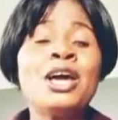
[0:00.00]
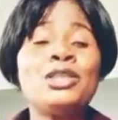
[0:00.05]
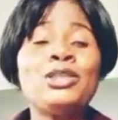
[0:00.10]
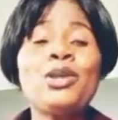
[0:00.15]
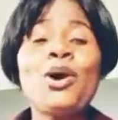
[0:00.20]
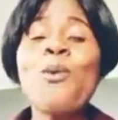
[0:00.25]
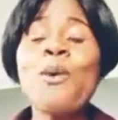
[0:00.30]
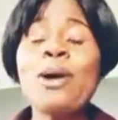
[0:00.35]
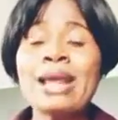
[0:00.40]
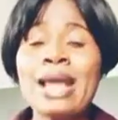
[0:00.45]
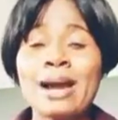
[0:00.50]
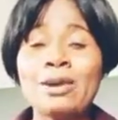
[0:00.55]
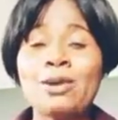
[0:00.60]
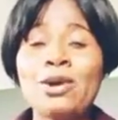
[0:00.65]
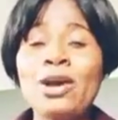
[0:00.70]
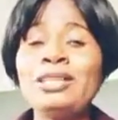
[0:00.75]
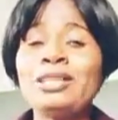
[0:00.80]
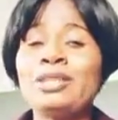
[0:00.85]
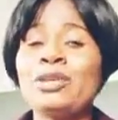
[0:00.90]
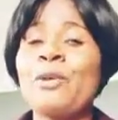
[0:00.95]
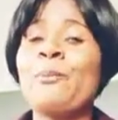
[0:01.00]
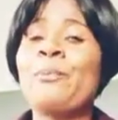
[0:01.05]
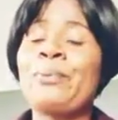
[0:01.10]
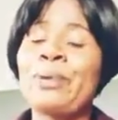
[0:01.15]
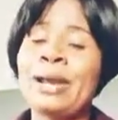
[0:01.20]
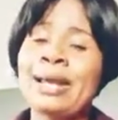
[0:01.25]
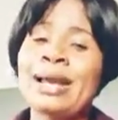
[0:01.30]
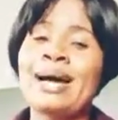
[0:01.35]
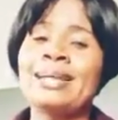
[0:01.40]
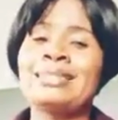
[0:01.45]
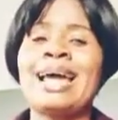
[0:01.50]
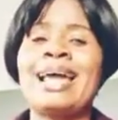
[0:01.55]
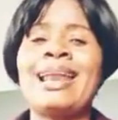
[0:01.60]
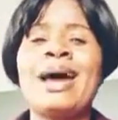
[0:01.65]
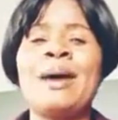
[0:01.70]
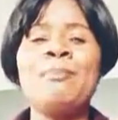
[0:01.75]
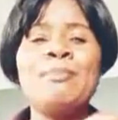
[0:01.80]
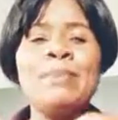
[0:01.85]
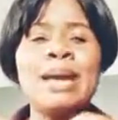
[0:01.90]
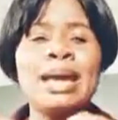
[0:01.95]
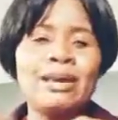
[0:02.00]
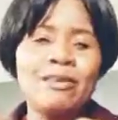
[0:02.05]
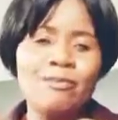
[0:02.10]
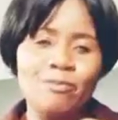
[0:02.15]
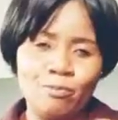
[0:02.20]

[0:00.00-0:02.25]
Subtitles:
Don't worry, I'm going to bring out and make